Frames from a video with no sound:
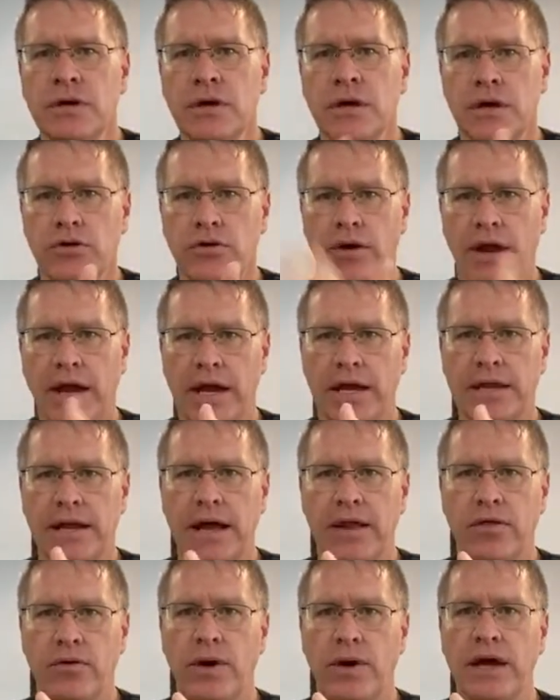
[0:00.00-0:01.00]
and your hand out
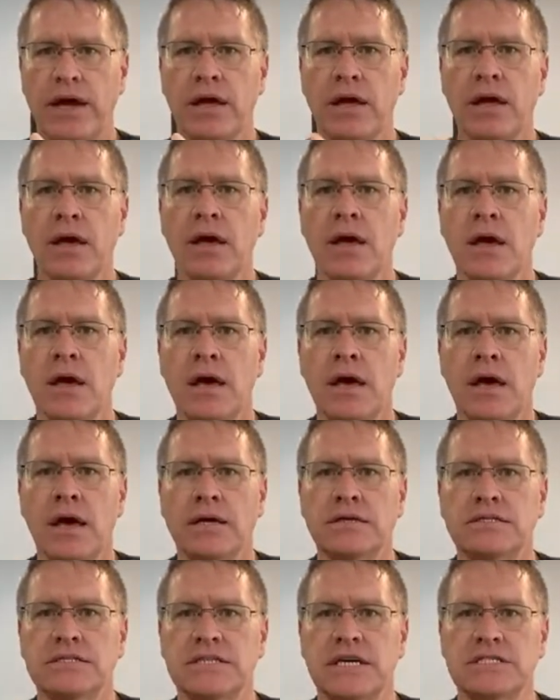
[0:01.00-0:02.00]
of the way, it
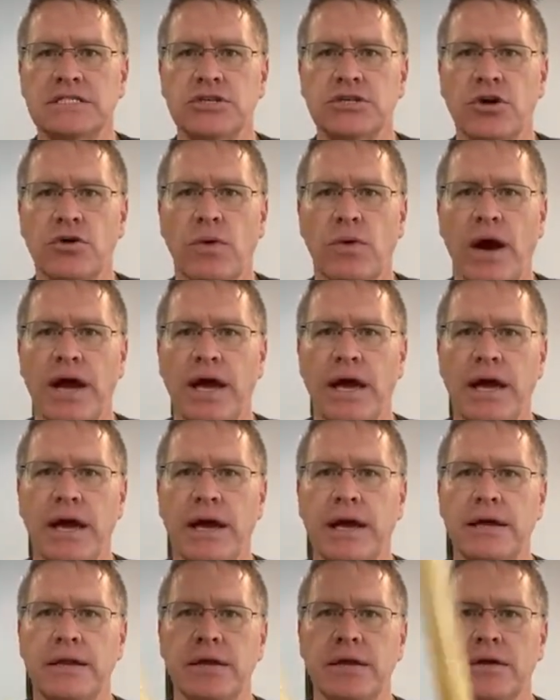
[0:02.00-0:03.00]
sits in your right
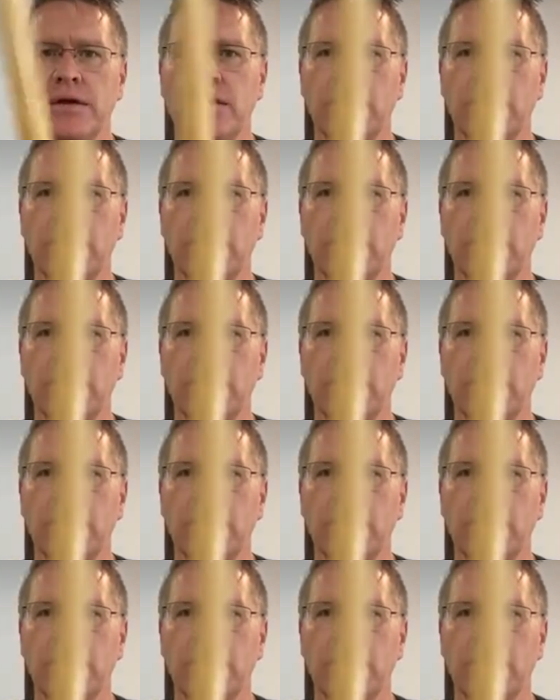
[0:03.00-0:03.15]
hand,